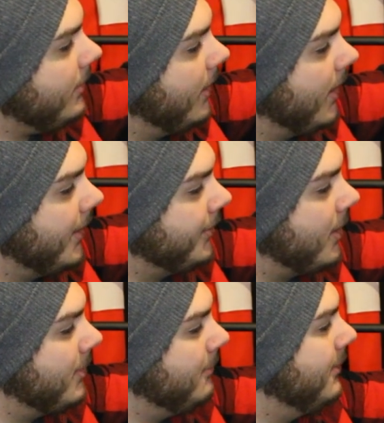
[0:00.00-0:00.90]

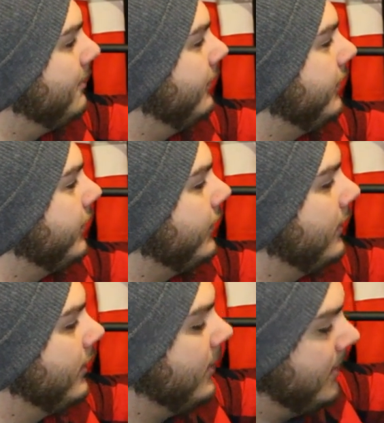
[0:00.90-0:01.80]
Not many people do,
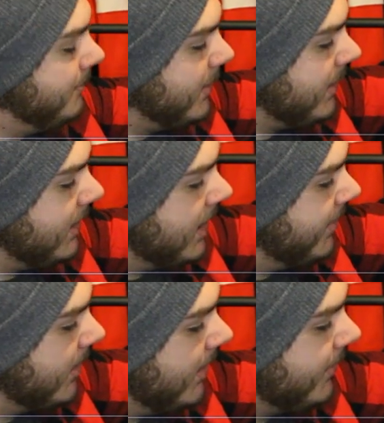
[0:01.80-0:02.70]
but
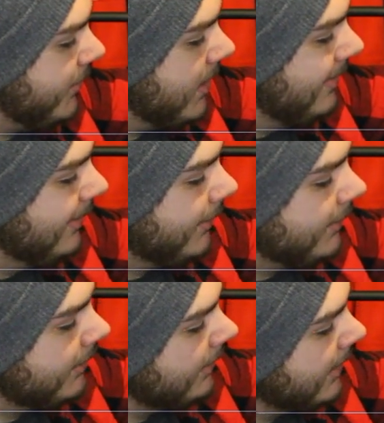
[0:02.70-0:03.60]
it's a great look.
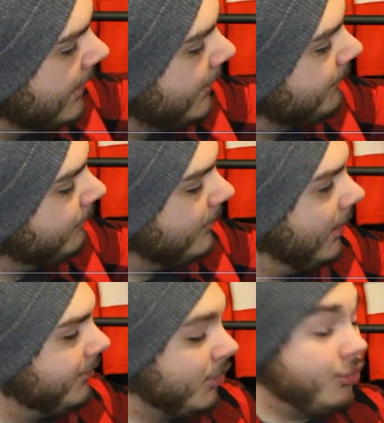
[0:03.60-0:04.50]

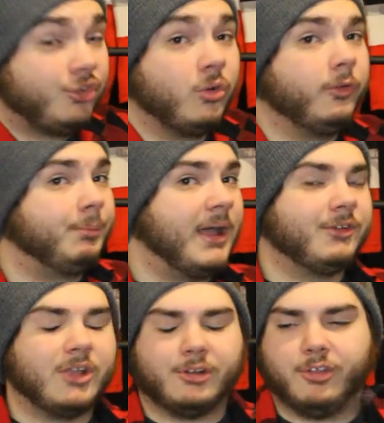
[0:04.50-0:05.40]
It's a good shoulder
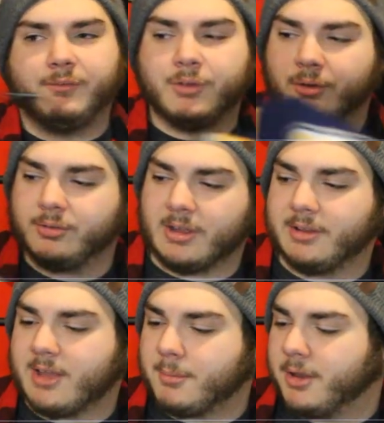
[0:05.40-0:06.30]
patch, actually. If you notice,
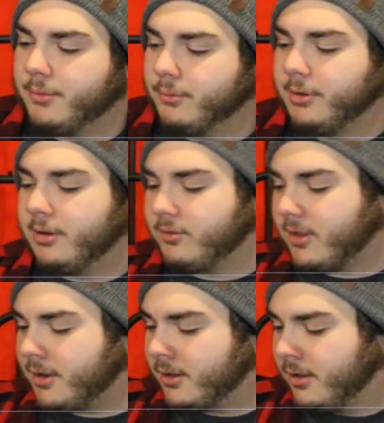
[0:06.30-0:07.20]
anytime I do a
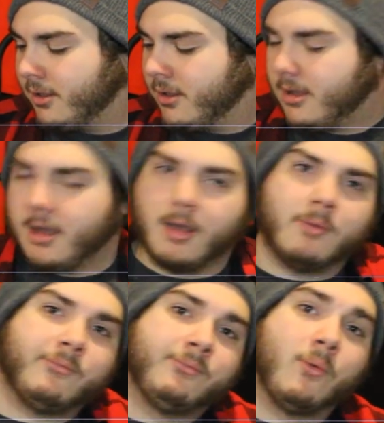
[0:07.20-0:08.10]
redesign
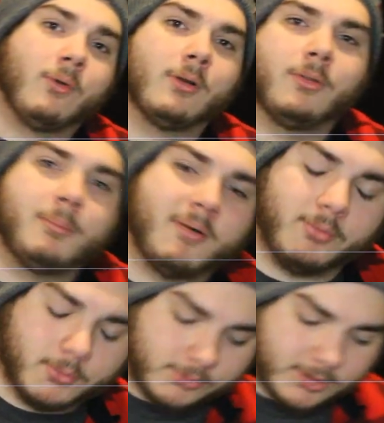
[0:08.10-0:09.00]
for the Buffalo